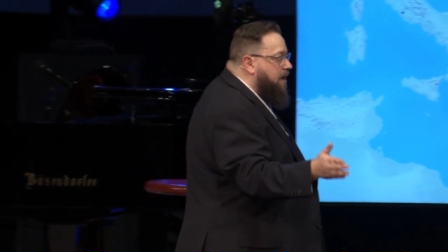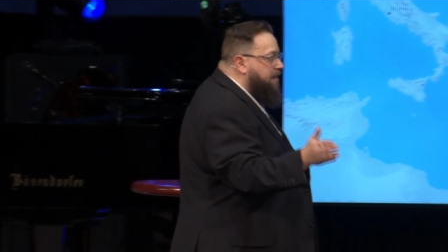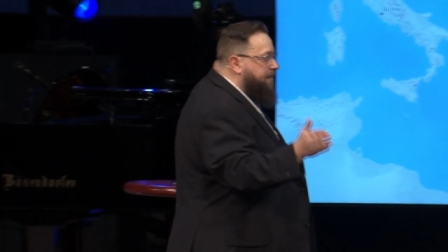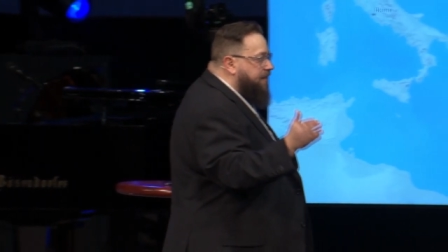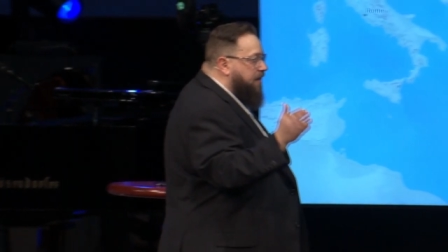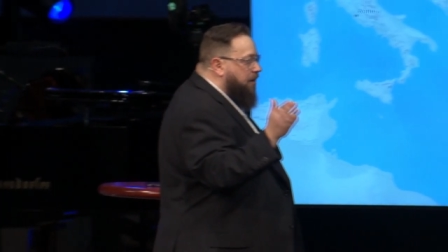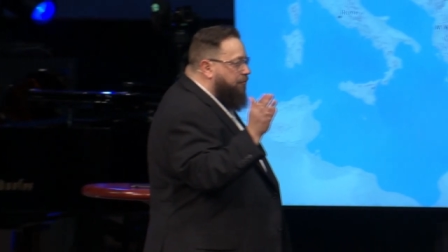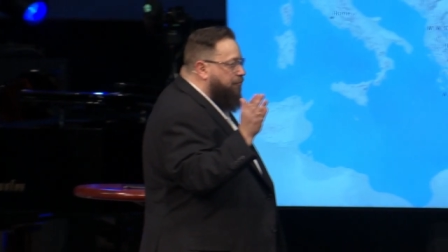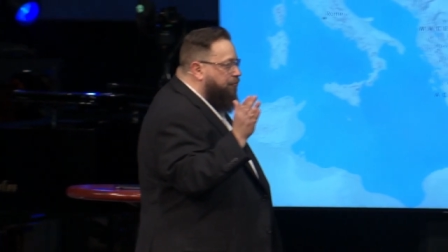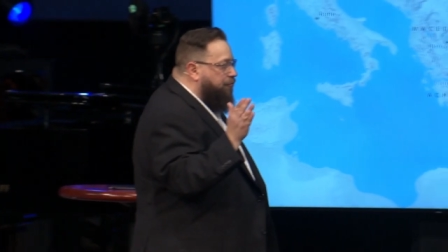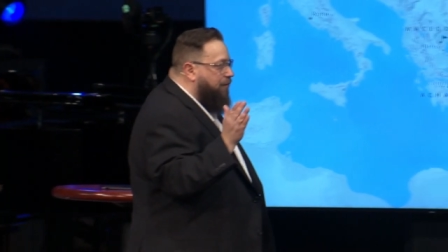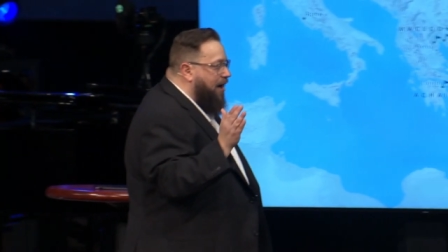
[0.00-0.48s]

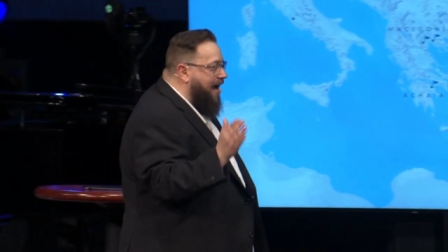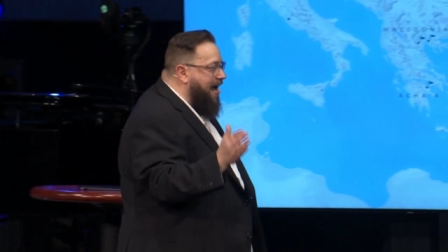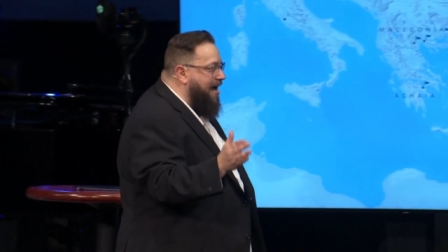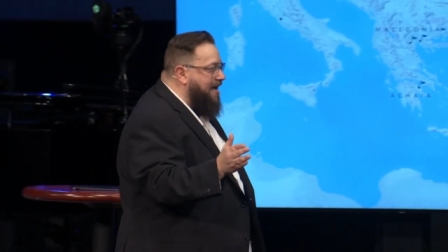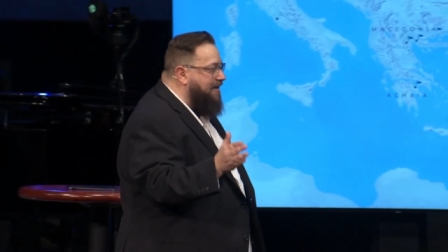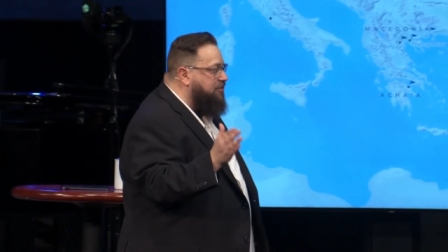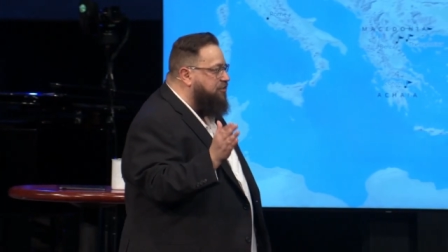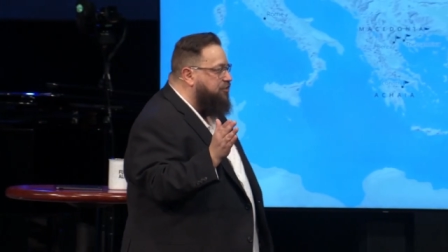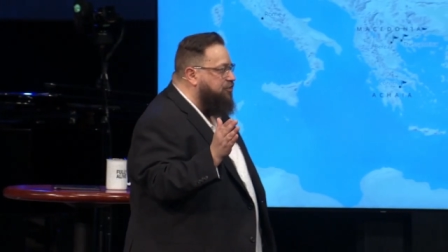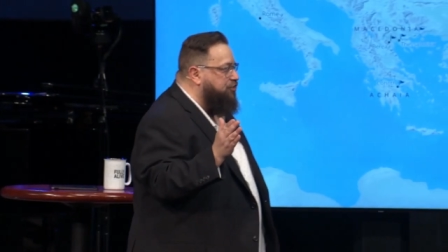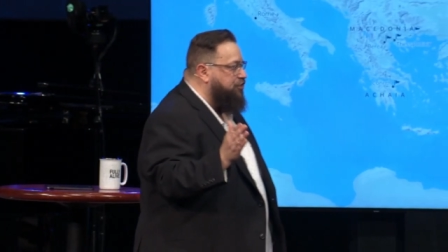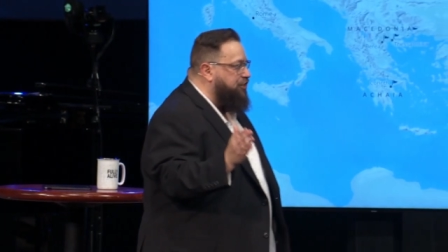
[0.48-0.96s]
that
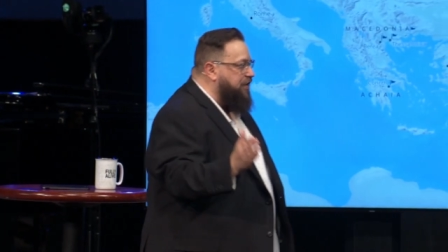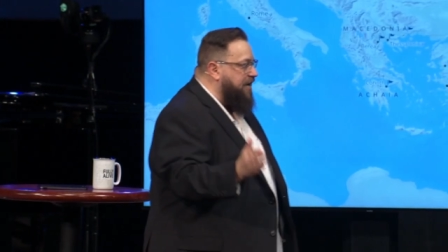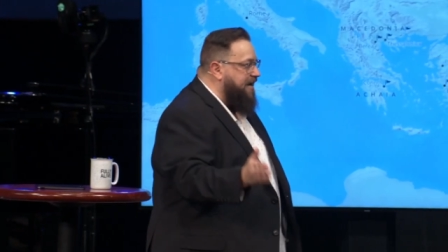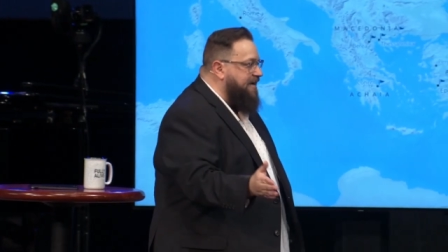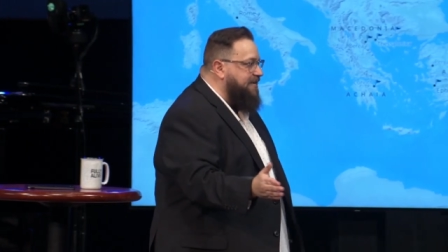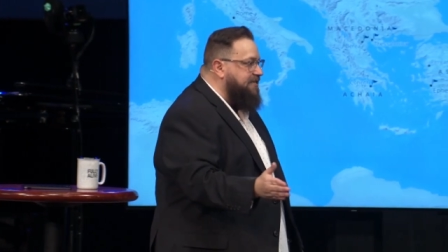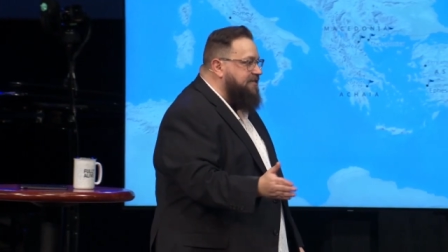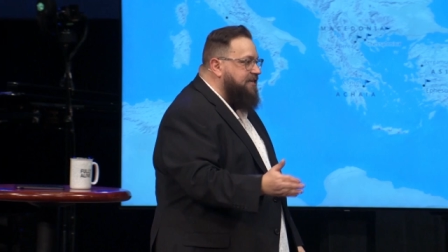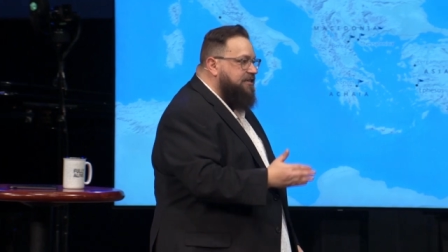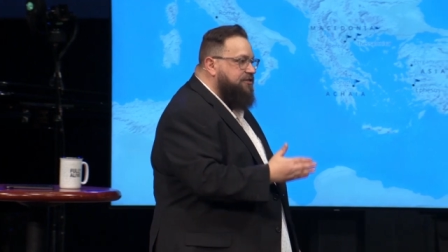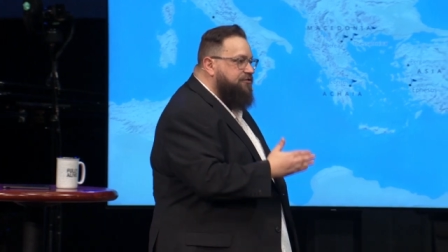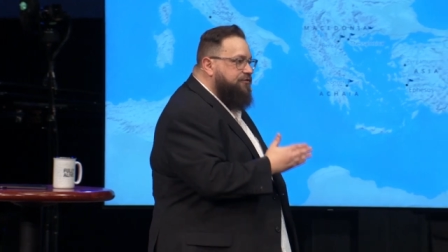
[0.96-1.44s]
raised
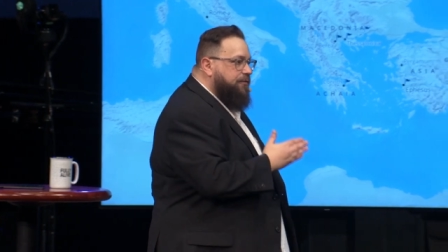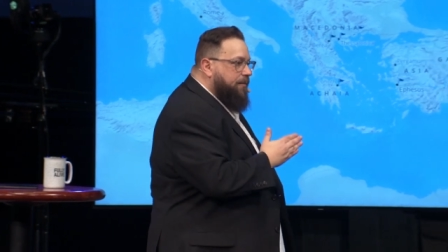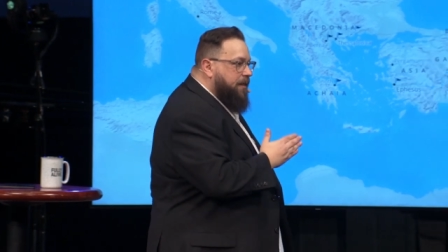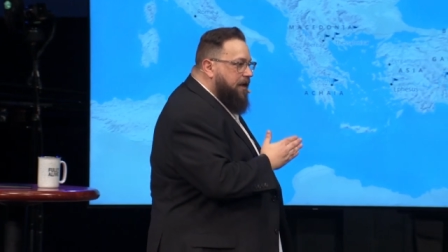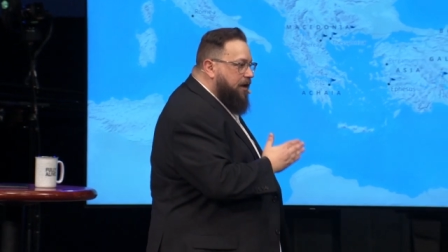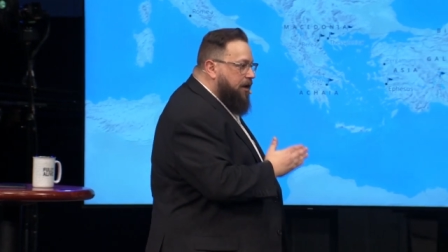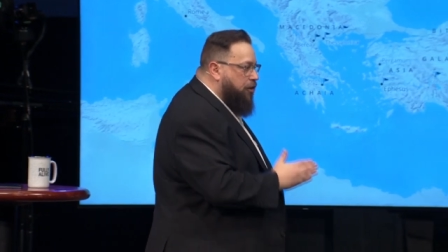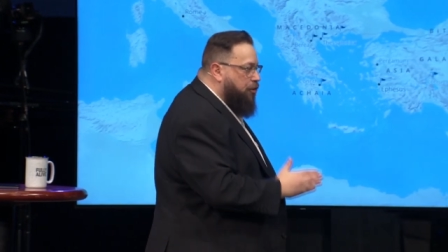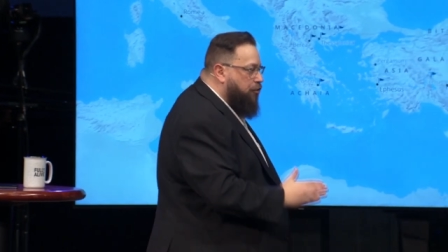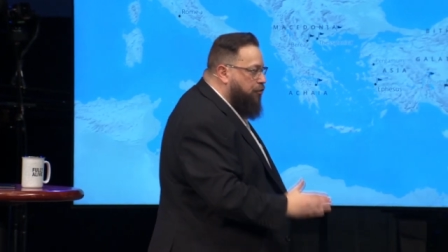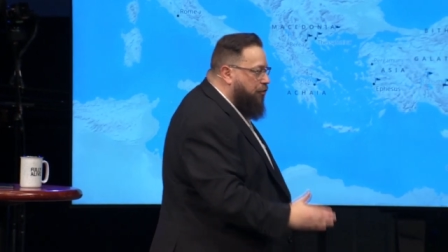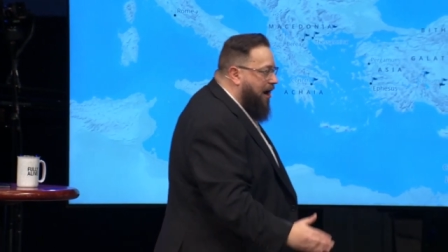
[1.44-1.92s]
Jesus from the
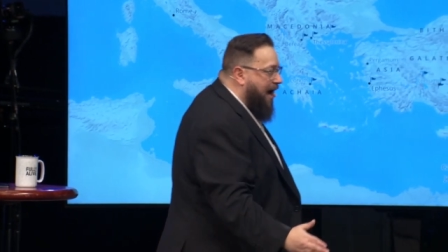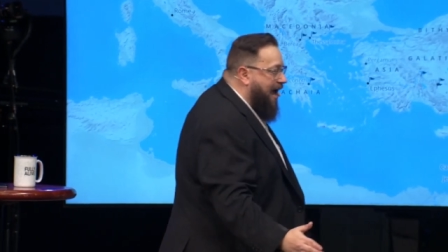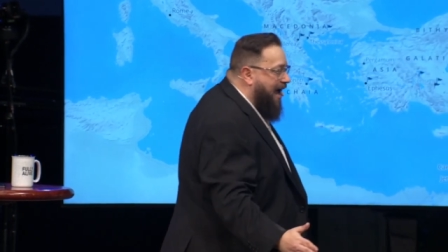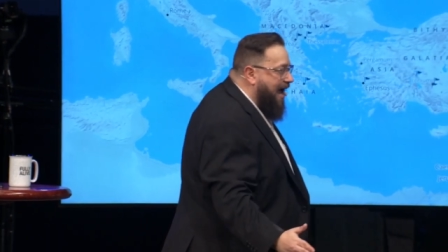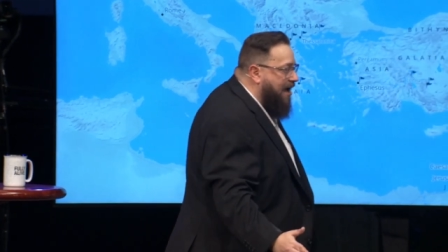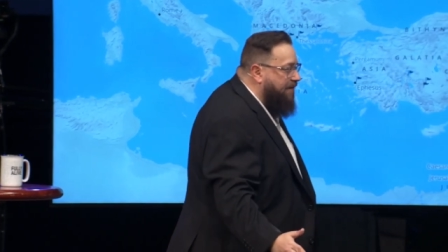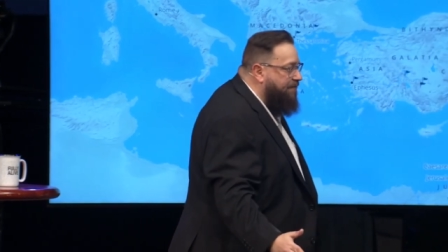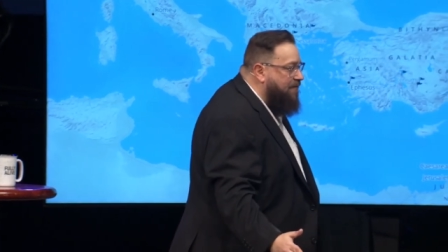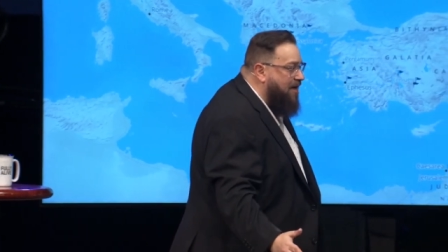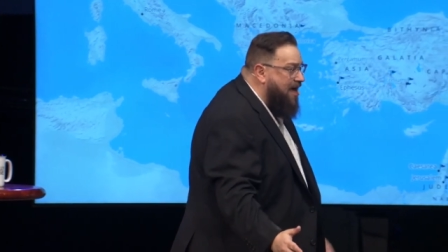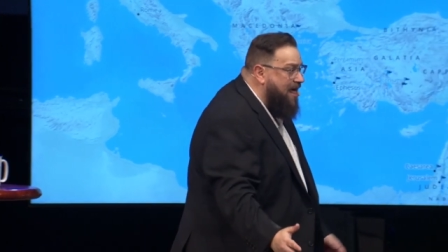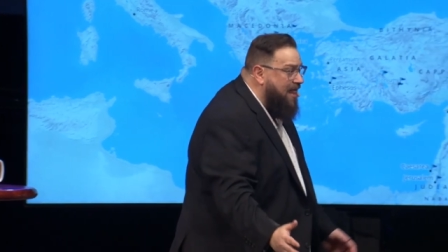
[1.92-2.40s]

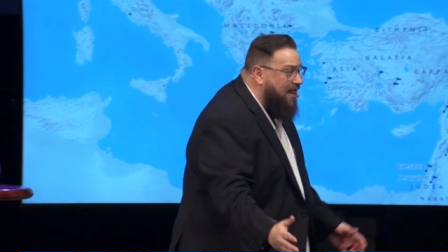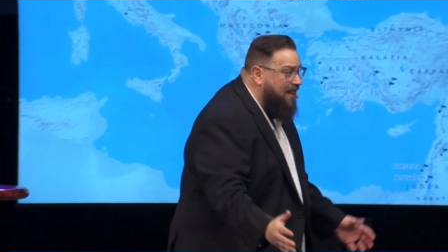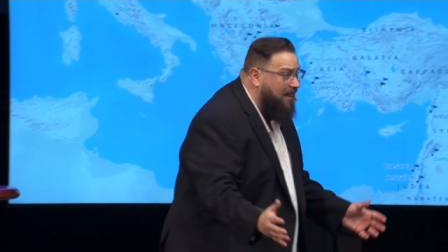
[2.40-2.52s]
grave,